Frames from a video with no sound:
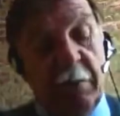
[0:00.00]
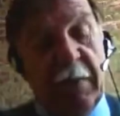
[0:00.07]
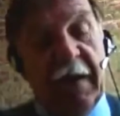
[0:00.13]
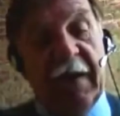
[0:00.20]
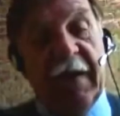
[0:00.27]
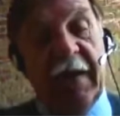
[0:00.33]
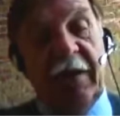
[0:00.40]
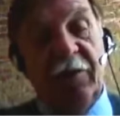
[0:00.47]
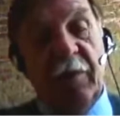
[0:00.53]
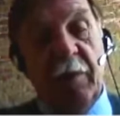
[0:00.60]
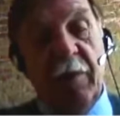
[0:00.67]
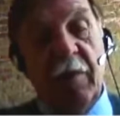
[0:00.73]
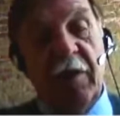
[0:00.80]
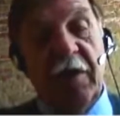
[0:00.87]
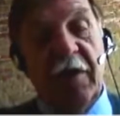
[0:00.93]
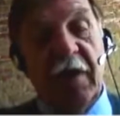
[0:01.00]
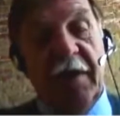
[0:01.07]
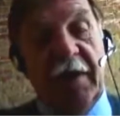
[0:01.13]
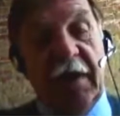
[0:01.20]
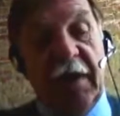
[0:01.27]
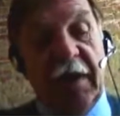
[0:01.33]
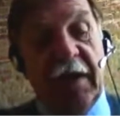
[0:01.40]
Media has reported on
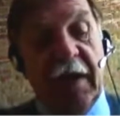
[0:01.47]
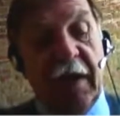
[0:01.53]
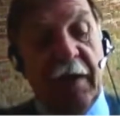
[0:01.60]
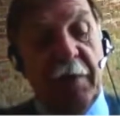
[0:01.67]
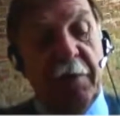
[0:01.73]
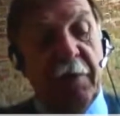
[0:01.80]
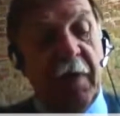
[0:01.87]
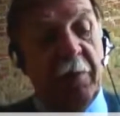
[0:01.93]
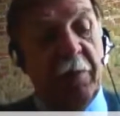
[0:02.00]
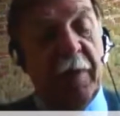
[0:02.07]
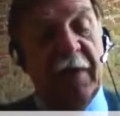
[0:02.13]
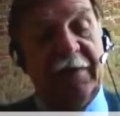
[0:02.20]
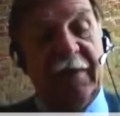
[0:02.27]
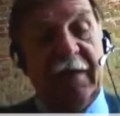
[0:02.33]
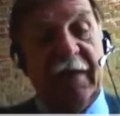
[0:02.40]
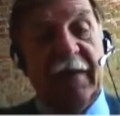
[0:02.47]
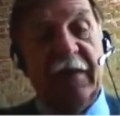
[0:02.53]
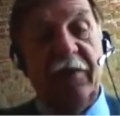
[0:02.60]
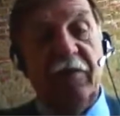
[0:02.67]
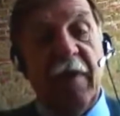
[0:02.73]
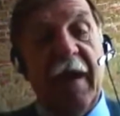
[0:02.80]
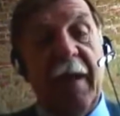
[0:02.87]
the unprecedented
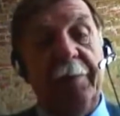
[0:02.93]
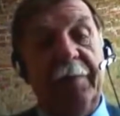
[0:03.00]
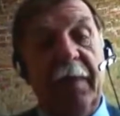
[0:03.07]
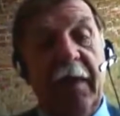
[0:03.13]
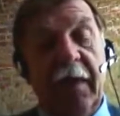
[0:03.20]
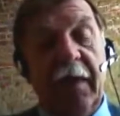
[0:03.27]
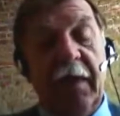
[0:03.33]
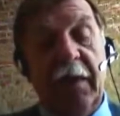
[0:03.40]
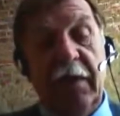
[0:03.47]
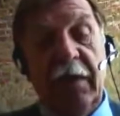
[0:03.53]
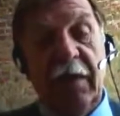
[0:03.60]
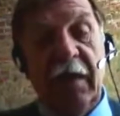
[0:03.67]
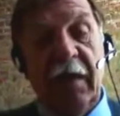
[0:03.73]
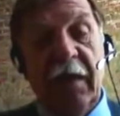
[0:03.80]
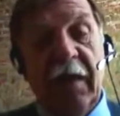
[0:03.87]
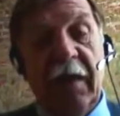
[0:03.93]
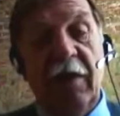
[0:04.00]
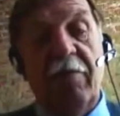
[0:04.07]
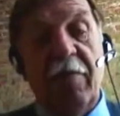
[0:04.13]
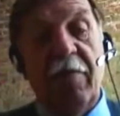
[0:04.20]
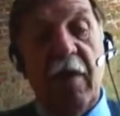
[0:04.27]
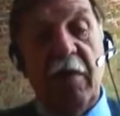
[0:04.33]
drop in
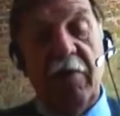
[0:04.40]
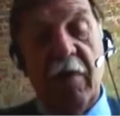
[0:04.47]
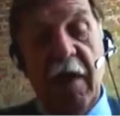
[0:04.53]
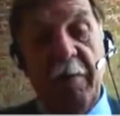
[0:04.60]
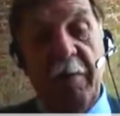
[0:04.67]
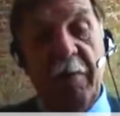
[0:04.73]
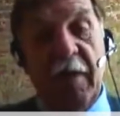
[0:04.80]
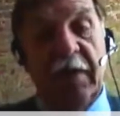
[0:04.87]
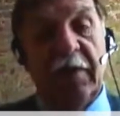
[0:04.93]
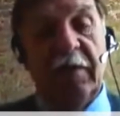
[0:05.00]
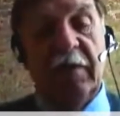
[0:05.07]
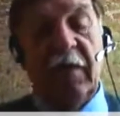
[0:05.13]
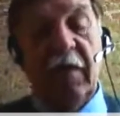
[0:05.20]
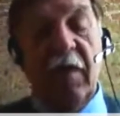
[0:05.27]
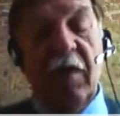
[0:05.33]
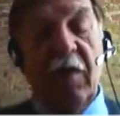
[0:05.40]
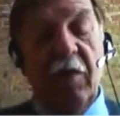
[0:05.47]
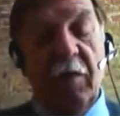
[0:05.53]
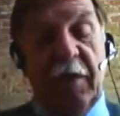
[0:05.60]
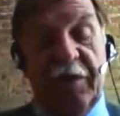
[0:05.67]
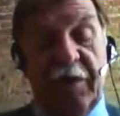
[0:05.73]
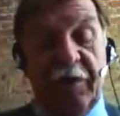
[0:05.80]
overall crime rates,
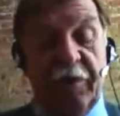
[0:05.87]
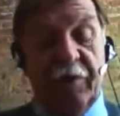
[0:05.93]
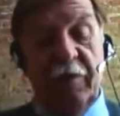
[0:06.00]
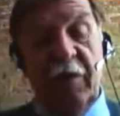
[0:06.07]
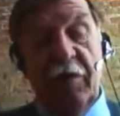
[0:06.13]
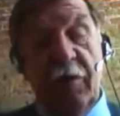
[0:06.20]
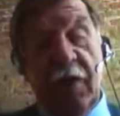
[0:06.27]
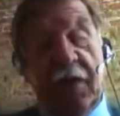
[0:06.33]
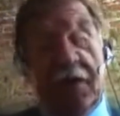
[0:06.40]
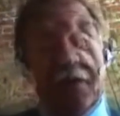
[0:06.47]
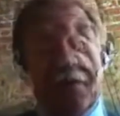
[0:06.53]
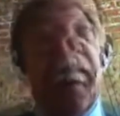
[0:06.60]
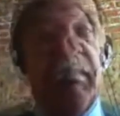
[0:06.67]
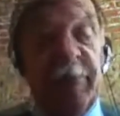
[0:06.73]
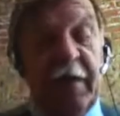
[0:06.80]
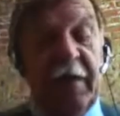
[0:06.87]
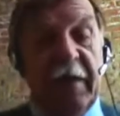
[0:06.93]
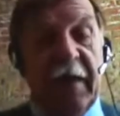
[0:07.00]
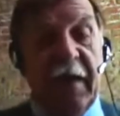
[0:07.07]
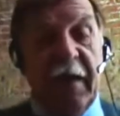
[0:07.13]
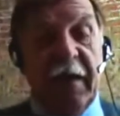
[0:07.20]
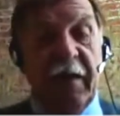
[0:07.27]
which is true, and it's something
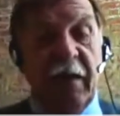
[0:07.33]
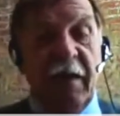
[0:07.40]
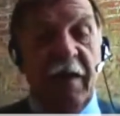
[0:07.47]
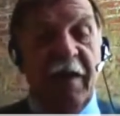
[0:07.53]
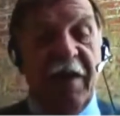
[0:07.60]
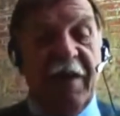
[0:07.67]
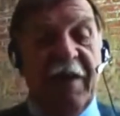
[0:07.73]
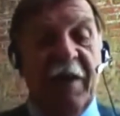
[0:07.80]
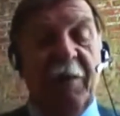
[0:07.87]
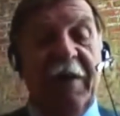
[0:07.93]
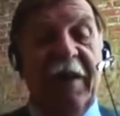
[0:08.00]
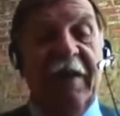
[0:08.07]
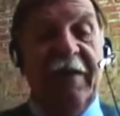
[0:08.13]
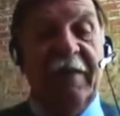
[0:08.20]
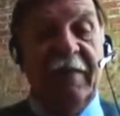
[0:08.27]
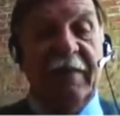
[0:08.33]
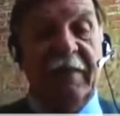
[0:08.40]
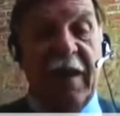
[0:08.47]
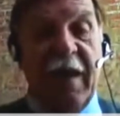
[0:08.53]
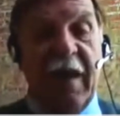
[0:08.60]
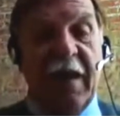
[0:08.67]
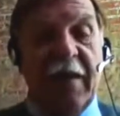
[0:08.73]
that we need to
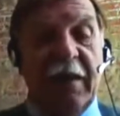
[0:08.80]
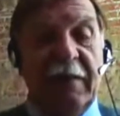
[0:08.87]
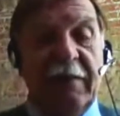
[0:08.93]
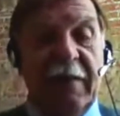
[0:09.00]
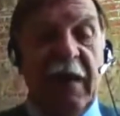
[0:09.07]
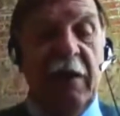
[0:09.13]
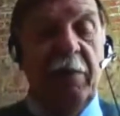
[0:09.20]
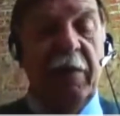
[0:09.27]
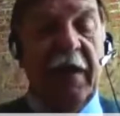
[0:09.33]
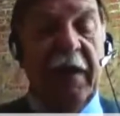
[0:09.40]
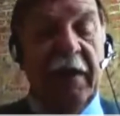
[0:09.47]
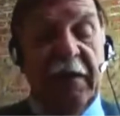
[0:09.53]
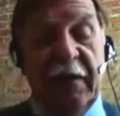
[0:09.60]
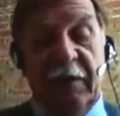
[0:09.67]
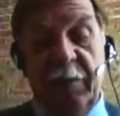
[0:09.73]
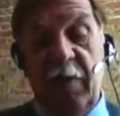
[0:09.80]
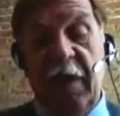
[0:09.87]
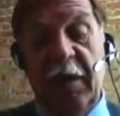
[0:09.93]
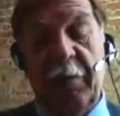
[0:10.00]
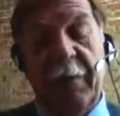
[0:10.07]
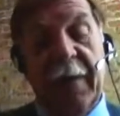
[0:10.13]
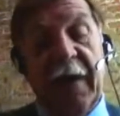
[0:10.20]
sustain and celebrate at this
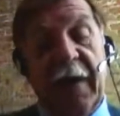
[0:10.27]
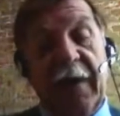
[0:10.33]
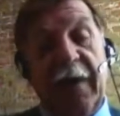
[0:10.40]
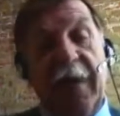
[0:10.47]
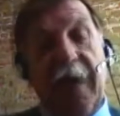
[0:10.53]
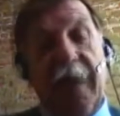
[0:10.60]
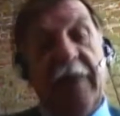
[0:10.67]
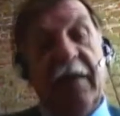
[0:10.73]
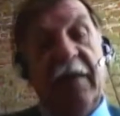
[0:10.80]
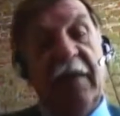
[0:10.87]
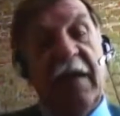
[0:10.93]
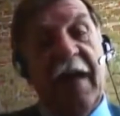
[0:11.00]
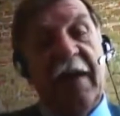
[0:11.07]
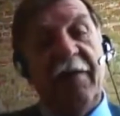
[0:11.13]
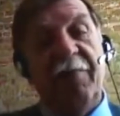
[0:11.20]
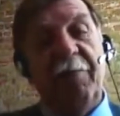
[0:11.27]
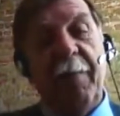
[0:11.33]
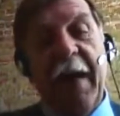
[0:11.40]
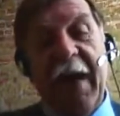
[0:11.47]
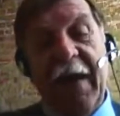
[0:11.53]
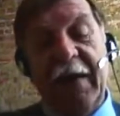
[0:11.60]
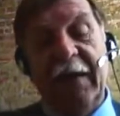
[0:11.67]
point. But still a lot of
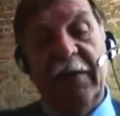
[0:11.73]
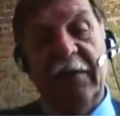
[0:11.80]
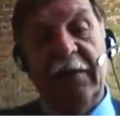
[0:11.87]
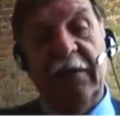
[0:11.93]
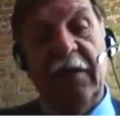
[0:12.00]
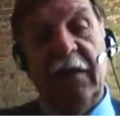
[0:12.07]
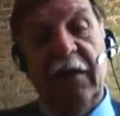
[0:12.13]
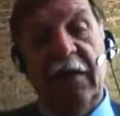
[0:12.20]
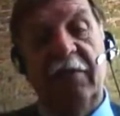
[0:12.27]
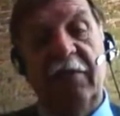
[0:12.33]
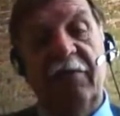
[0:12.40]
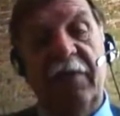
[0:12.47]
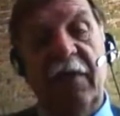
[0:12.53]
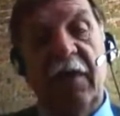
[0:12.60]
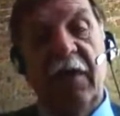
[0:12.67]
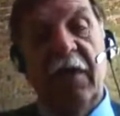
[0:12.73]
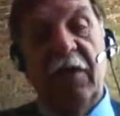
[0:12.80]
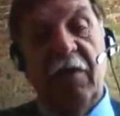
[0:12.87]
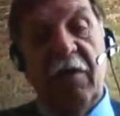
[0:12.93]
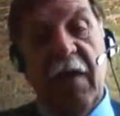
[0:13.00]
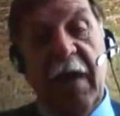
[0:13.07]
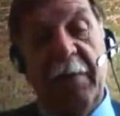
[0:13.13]
pockets of
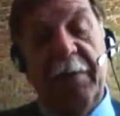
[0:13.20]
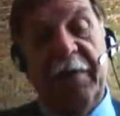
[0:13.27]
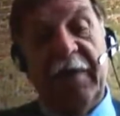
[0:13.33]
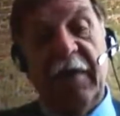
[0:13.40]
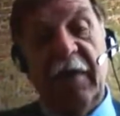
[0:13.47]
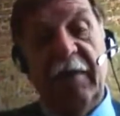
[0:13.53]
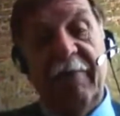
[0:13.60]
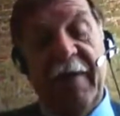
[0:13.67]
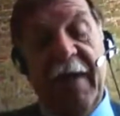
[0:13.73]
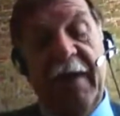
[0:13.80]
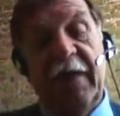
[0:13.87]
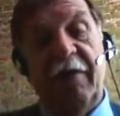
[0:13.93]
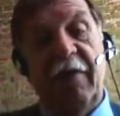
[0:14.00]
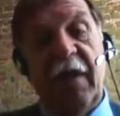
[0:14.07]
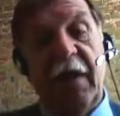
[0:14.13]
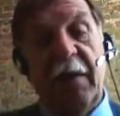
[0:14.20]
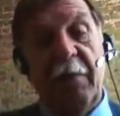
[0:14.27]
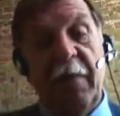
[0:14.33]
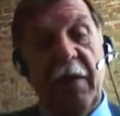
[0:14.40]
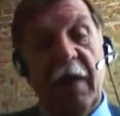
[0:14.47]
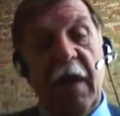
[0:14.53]
crime, particularly violent crime,